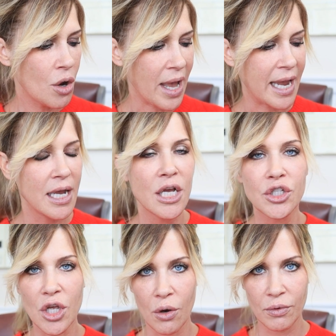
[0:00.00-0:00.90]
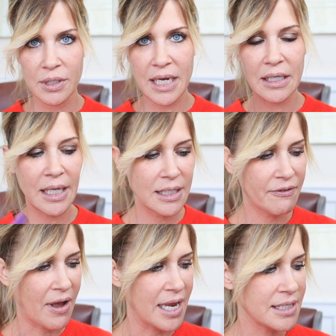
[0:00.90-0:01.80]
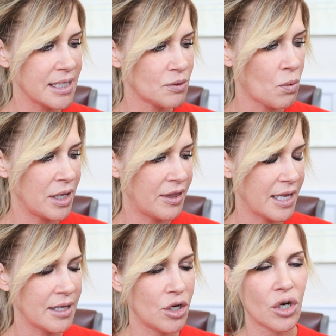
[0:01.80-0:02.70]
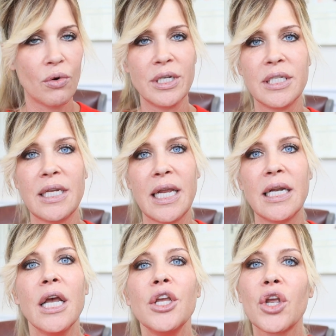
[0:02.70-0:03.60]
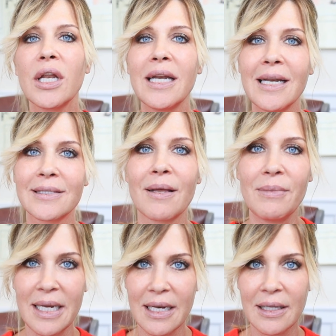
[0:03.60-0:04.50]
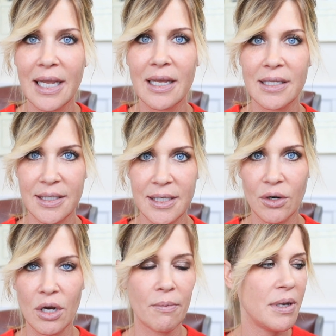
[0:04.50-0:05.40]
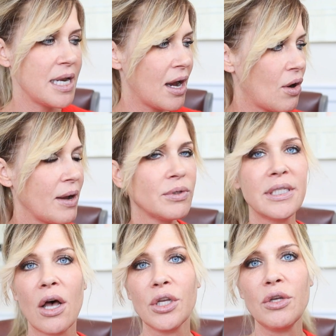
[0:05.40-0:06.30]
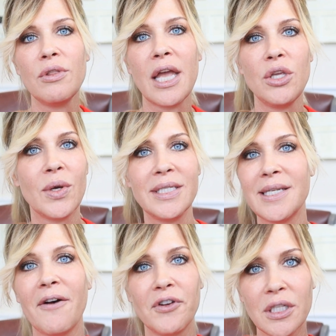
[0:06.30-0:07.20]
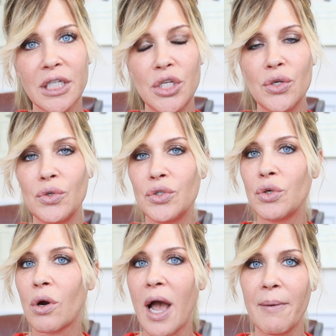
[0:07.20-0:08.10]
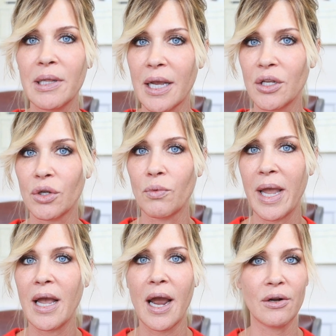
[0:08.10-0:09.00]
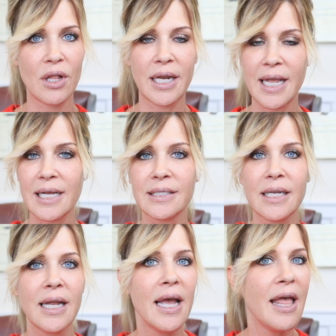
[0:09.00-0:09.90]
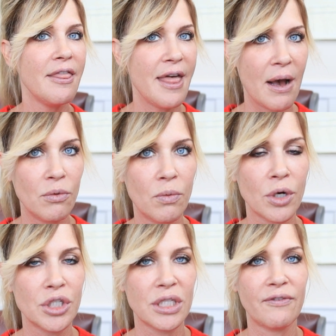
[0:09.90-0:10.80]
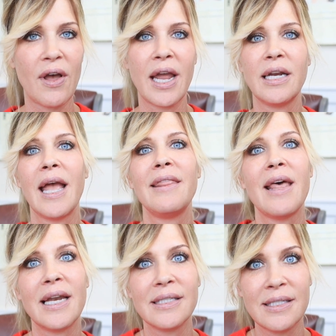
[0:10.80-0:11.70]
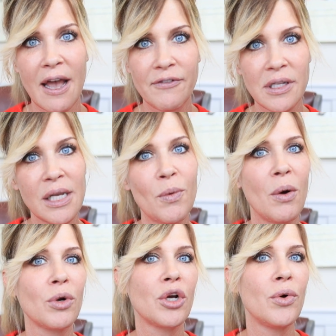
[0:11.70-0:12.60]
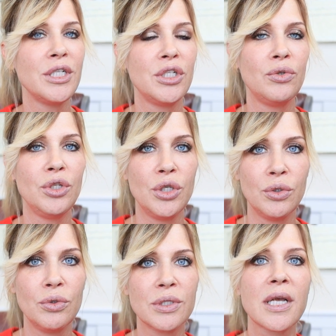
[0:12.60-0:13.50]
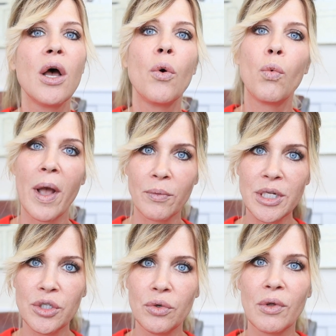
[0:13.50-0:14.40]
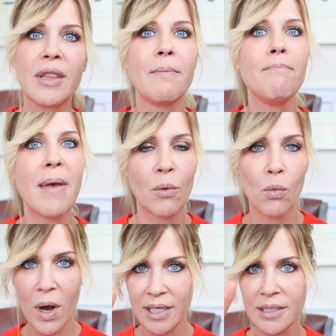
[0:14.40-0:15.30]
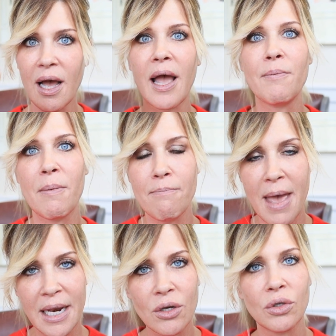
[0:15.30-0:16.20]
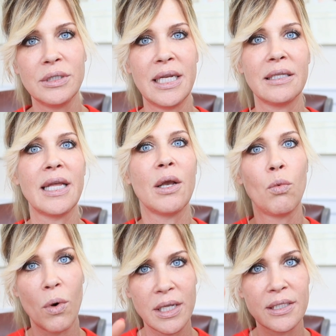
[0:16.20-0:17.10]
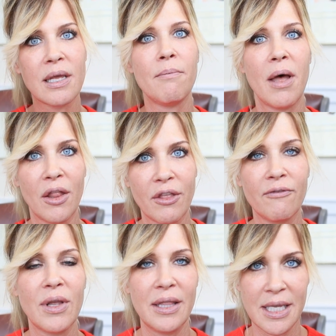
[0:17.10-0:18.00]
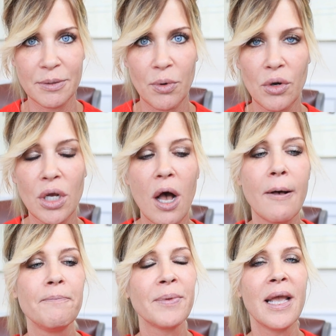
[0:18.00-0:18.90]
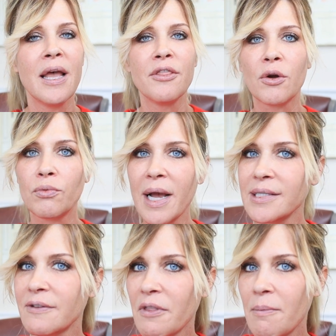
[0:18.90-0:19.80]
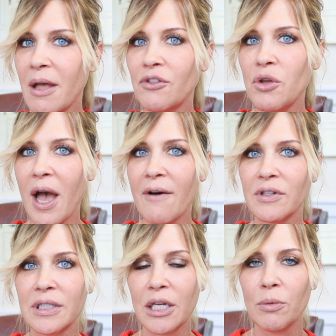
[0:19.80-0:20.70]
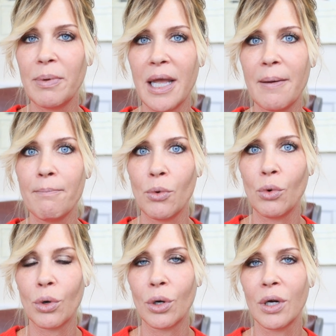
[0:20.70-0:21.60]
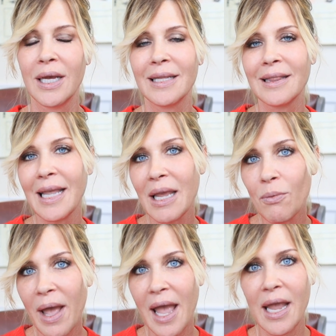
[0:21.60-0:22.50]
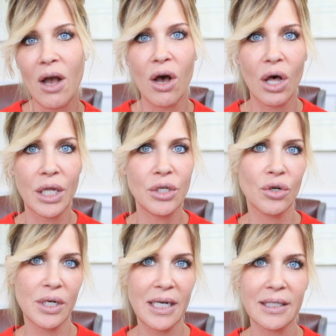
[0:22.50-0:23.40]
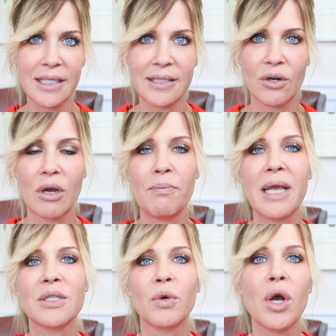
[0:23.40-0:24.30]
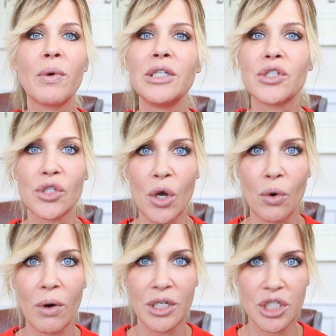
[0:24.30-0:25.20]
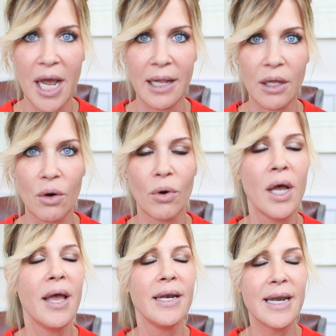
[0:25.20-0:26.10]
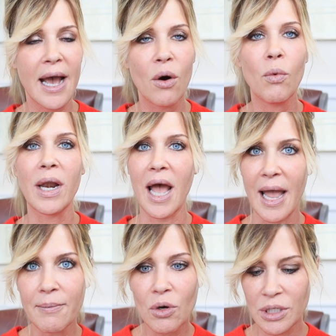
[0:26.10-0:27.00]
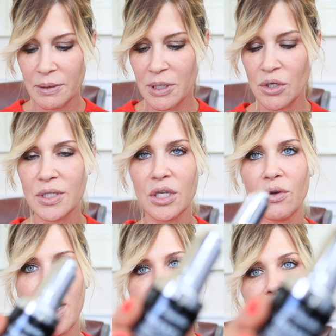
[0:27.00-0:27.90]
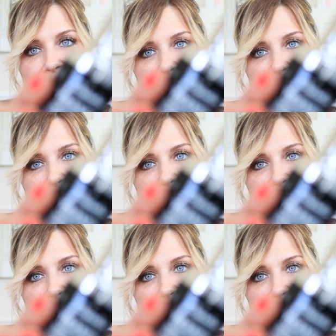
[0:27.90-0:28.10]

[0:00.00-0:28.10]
Okay, so needling device is one thing that you're going to need. You're gonna need some needling serum. Now, I will tell you that you can definitely use your high molecular weight hyaluronic acid. That will work just fine. And that is definitely what we're going to use when we do the one-time medical needling once a month in this protocol. The rest of the month, you have a little bit more leeway on your needling serum because we're going so shallow. Now, what I'm going to be using, you guys,